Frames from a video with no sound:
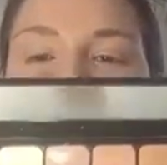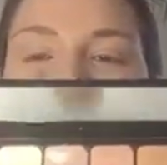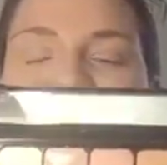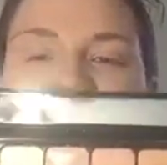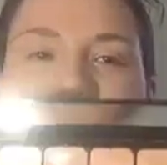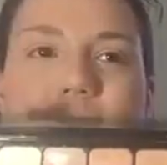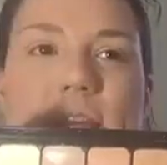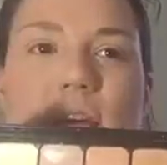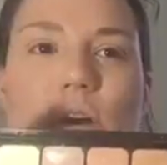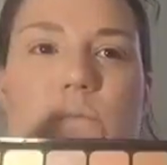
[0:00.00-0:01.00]
This was, I
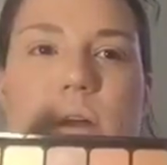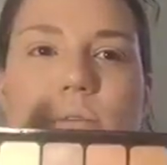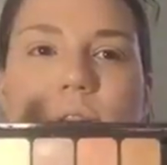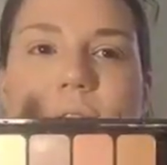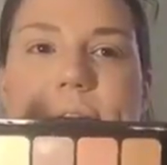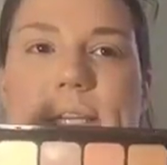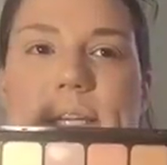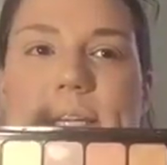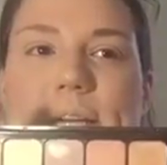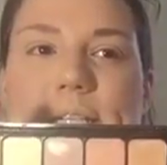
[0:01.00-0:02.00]
think, around
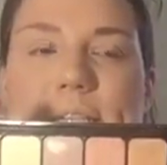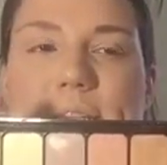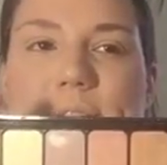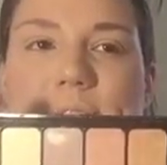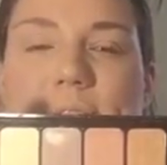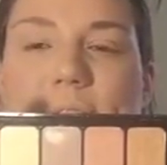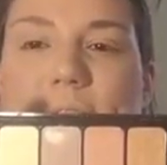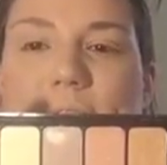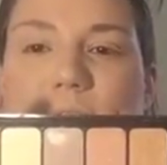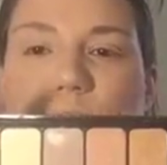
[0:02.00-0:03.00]

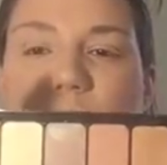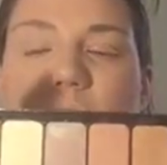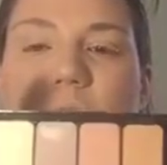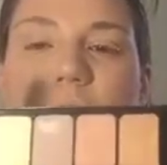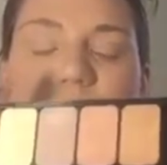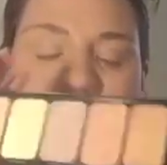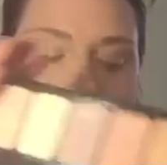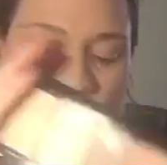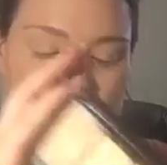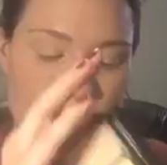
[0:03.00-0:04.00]
$9.99 as well.
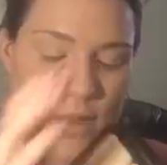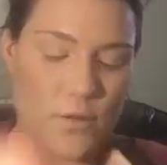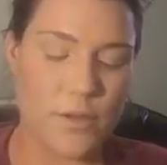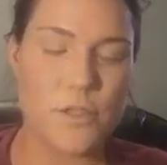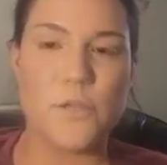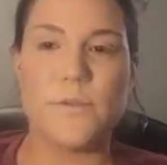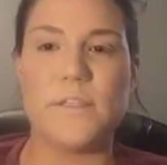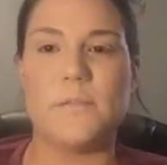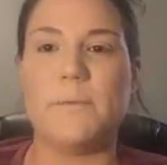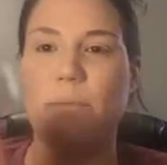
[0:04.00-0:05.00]
I am not going to use
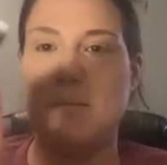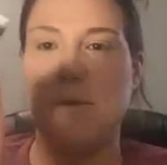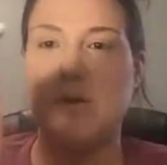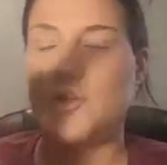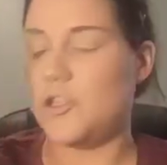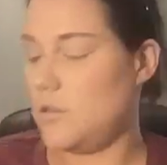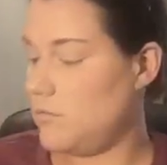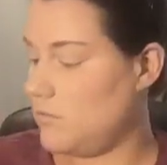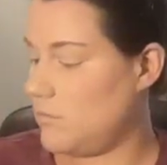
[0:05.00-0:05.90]
this baby brush.